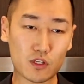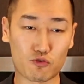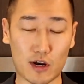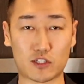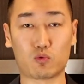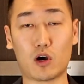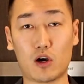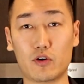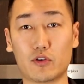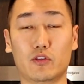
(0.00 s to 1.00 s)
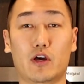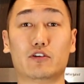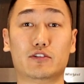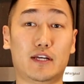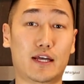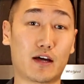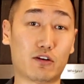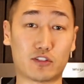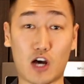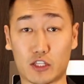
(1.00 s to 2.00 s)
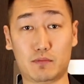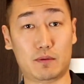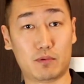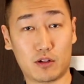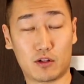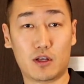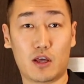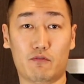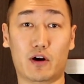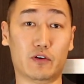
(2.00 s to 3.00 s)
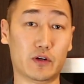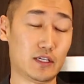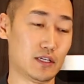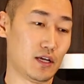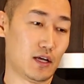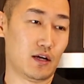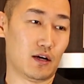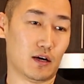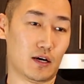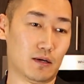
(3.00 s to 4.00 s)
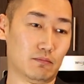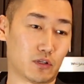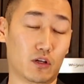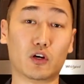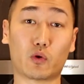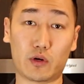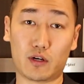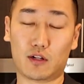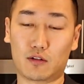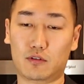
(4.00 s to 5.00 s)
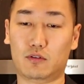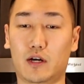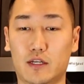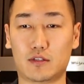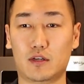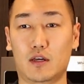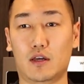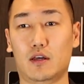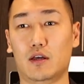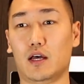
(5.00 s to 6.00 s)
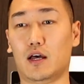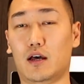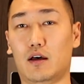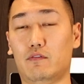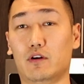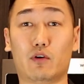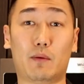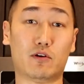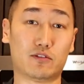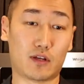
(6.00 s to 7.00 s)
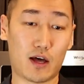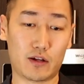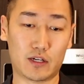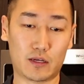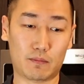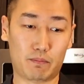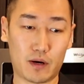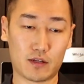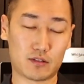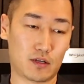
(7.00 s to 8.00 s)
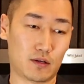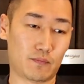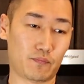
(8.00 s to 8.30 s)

dressed well, they understand how to talk to people, very colloquial, right? Have a great personality, but